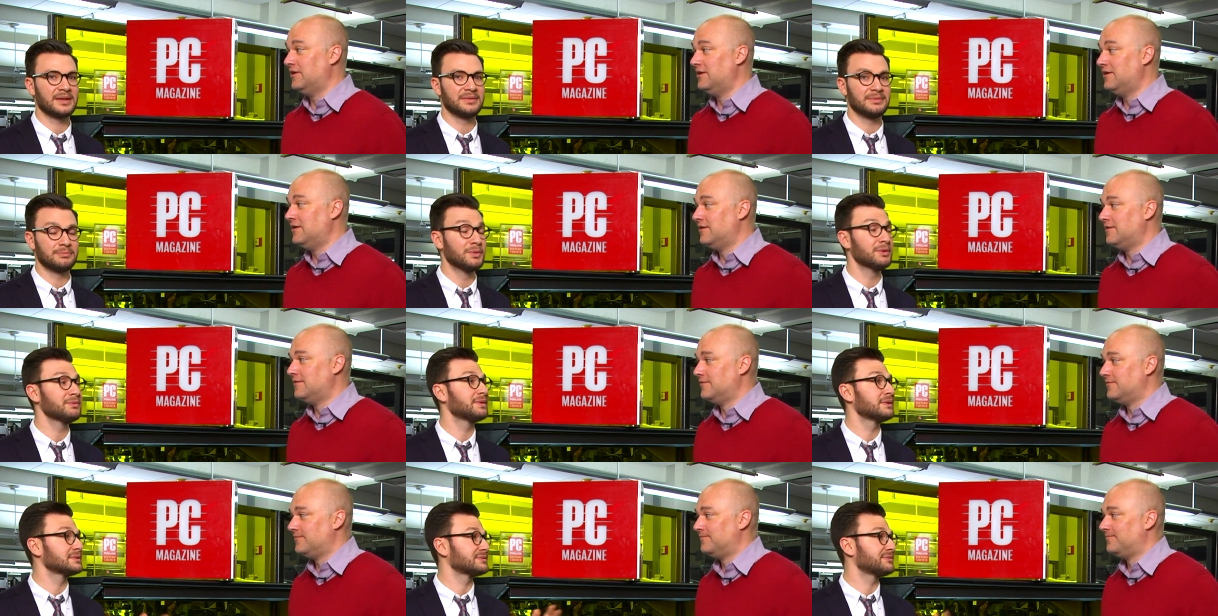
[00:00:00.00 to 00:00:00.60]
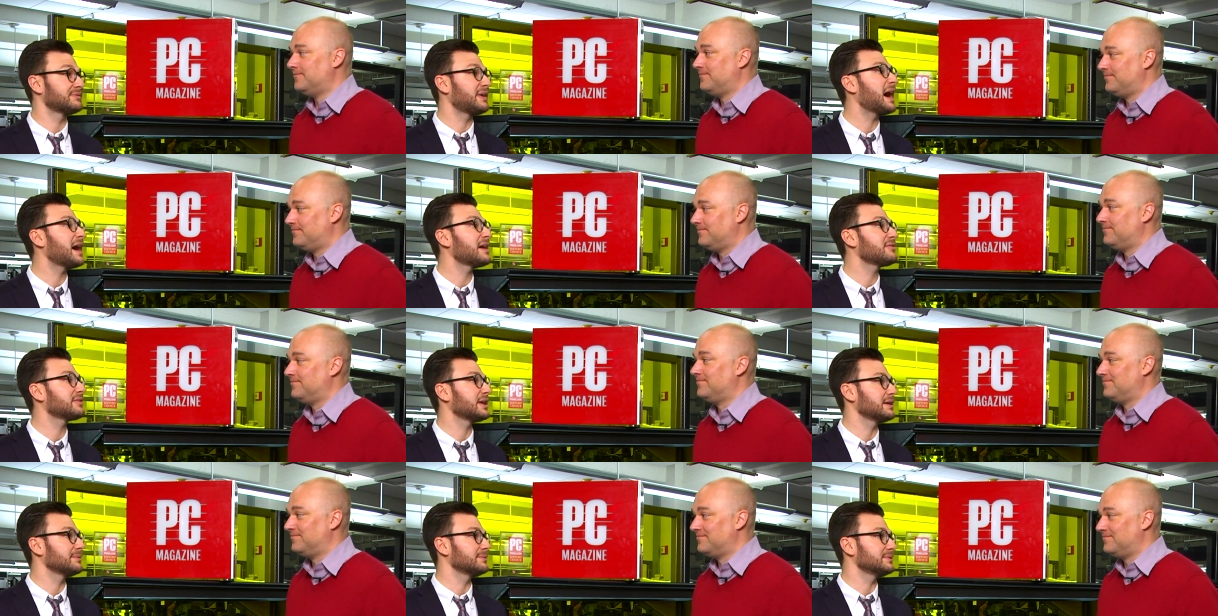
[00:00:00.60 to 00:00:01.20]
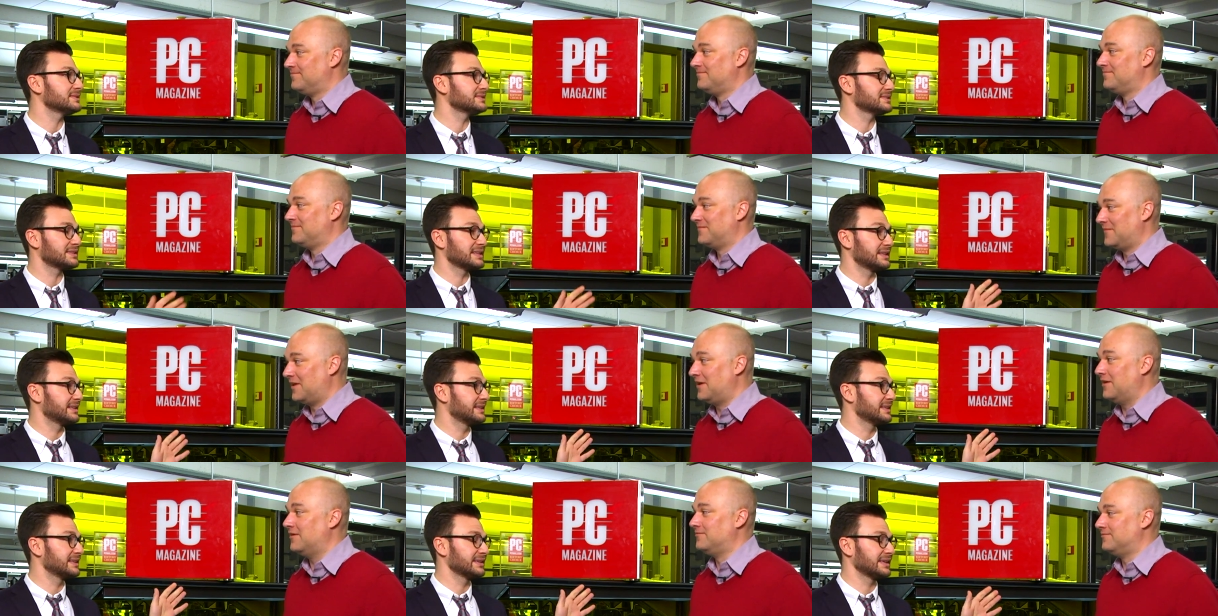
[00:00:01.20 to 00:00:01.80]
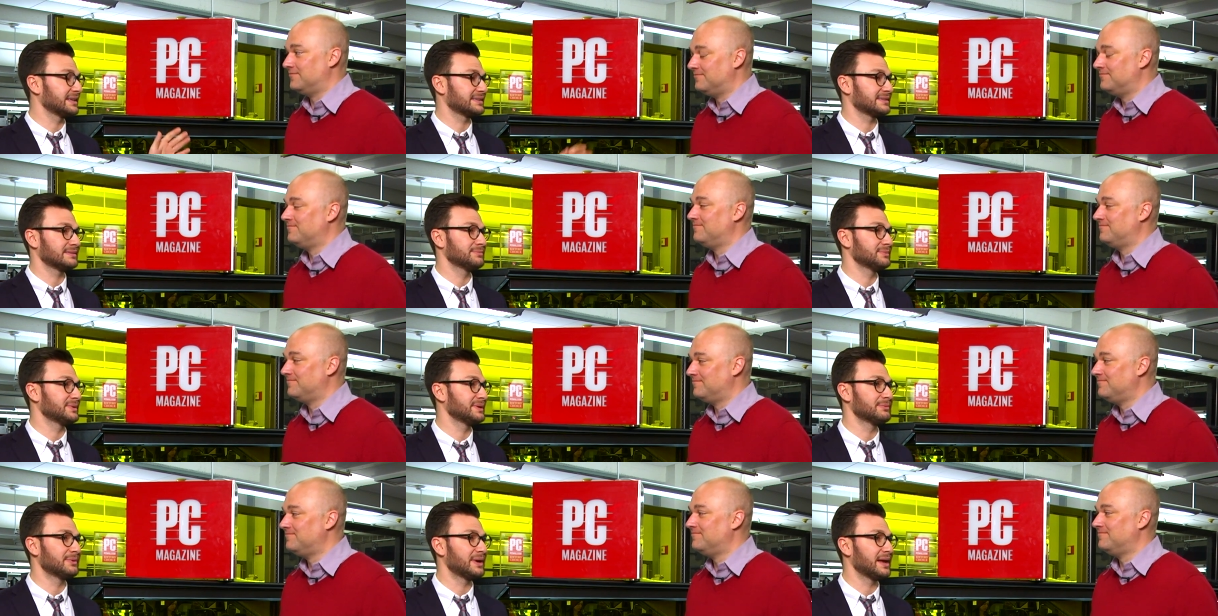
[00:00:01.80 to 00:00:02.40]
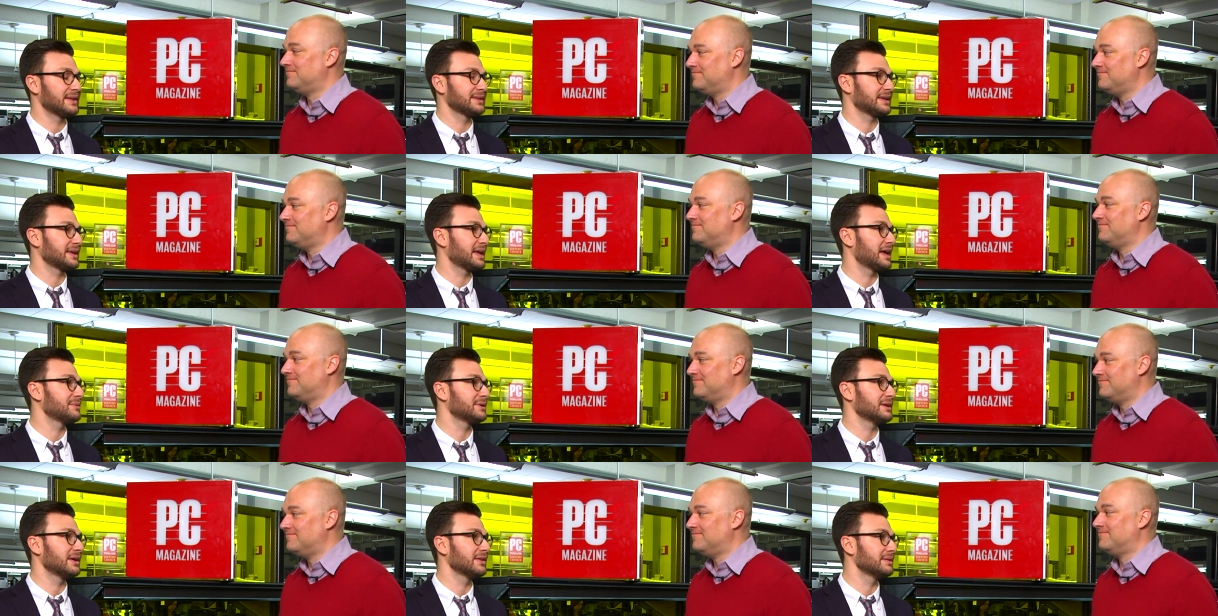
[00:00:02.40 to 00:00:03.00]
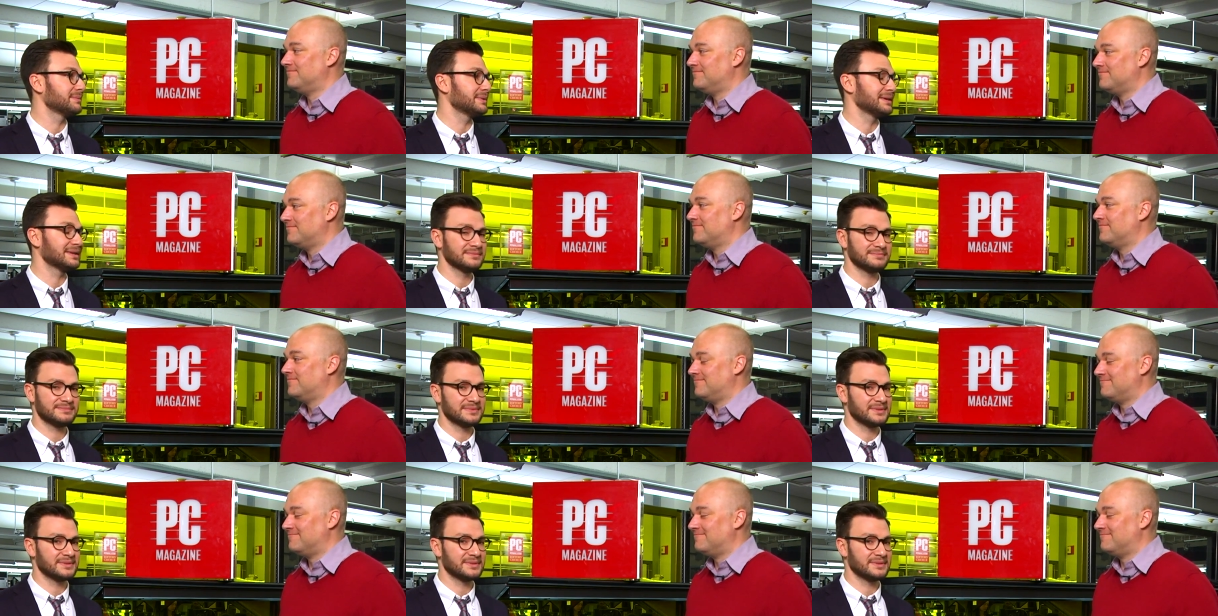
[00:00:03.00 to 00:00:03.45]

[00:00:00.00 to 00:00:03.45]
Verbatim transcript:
Speaker 1: And th those five cables, they, yeah. they like we ran the gamut on them, and